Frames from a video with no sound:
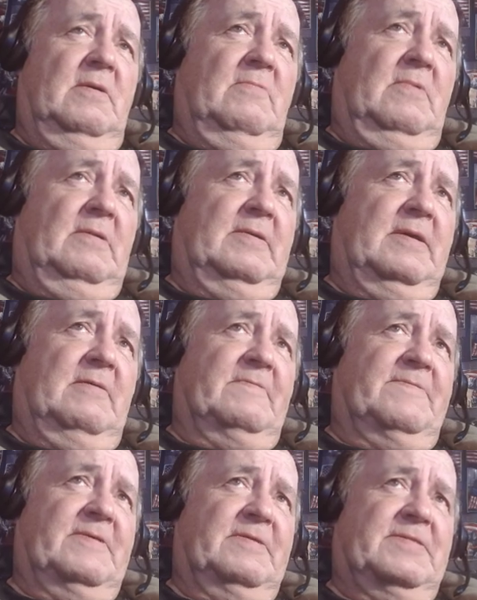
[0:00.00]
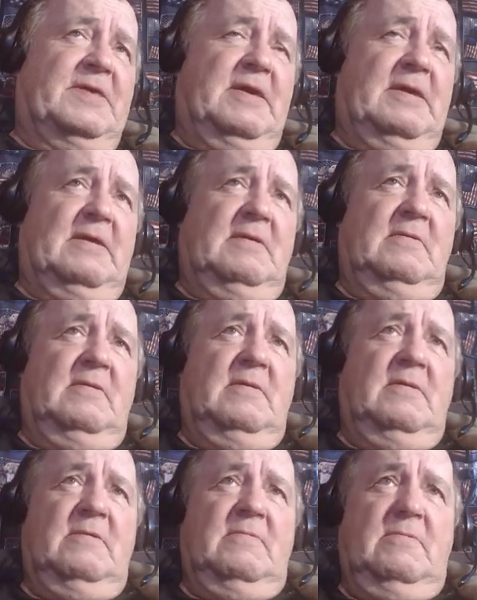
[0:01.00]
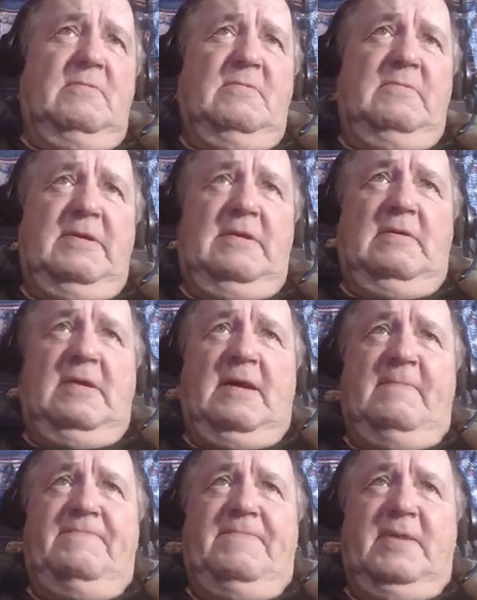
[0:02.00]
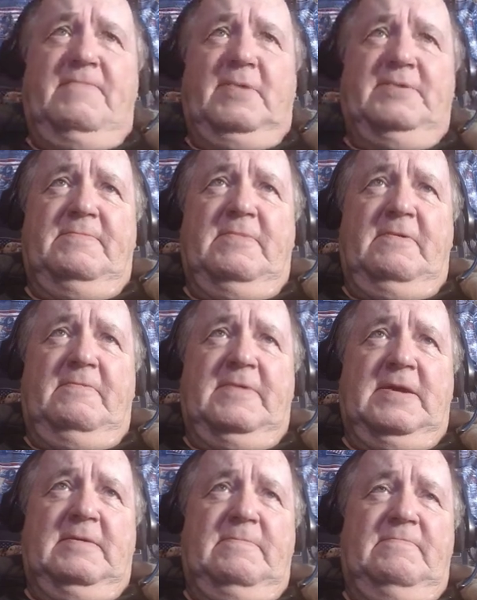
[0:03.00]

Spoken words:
Well, here's the thing, you love people to move in,